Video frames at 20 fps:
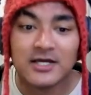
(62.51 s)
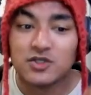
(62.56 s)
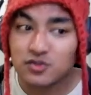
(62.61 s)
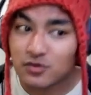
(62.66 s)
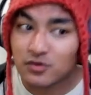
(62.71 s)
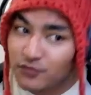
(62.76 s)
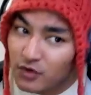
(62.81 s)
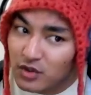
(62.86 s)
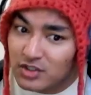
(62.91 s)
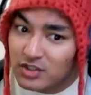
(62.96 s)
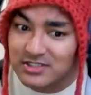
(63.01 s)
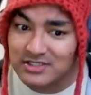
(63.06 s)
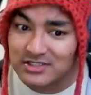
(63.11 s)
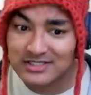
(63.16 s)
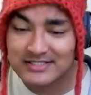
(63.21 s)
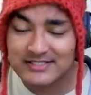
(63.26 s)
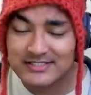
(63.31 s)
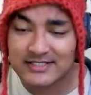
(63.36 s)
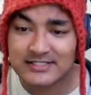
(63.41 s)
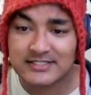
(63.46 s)
So focus on
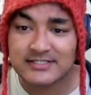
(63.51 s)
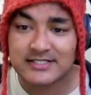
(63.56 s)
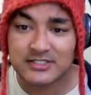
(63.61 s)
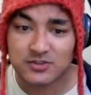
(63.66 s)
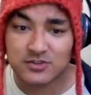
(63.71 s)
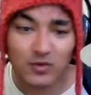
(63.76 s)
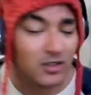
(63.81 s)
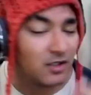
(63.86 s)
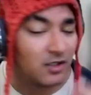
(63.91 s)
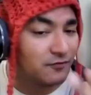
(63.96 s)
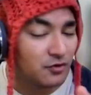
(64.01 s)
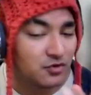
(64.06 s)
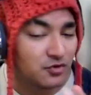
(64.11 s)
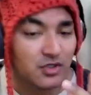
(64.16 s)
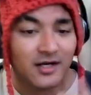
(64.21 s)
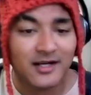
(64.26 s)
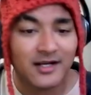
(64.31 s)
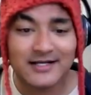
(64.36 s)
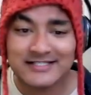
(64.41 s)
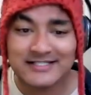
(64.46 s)
these sections as well. If your
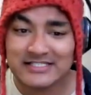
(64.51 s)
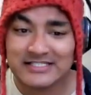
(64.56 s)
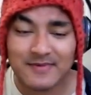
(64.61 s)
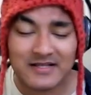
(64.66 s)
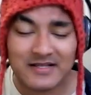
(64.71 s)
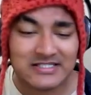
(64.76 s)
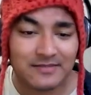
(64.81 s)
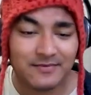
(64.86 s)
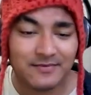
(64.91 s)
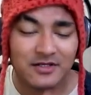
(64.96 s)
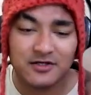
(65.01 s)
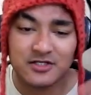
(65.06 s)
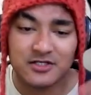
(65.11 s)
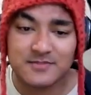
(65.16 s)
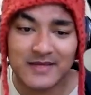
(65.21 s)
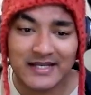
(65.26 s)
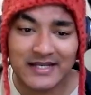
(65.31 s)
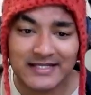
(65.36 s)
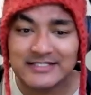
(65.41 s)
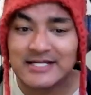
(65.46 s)
target is band 7 or is
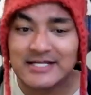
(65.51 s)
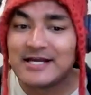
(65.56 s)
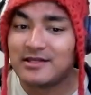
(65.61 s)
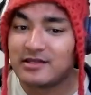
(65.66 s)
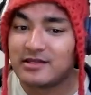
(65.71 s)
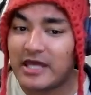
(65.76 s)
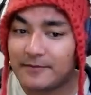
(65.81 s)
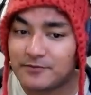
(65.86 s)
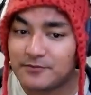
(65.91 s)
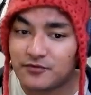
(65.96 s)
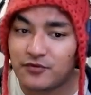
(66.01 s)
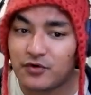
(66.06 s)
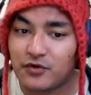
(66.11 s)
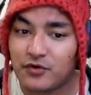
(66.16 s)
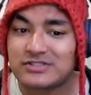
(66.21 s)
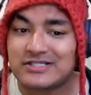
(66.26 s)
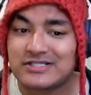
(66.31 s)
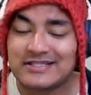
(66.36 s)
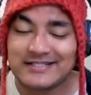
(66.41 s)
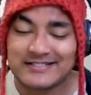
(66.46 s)
band 8, you have to
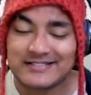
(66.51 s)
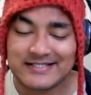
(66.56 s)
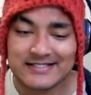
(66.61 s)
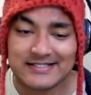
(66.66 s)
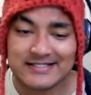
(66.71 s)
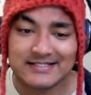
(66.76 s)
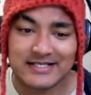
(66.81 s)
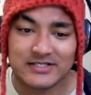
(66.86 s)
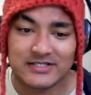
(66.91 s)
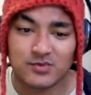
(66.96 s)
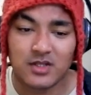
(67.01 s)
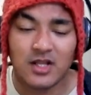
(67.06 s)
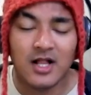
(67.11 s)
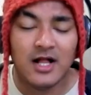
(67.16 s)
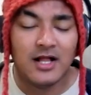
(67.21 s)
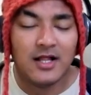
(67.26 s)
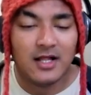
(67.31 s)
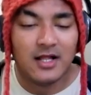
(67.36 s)
focus on these sections as well.